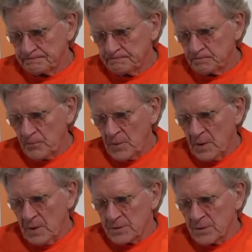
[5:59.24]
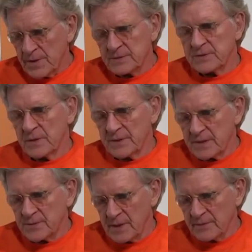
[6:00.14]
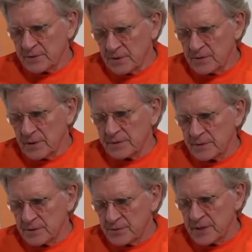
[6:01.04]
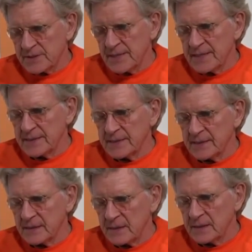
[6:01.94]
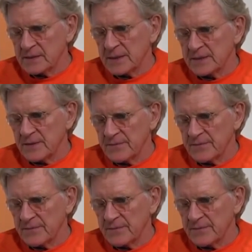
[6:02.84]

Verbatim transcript: um, so that's, that's what I was going to do. I was going to translate it in the context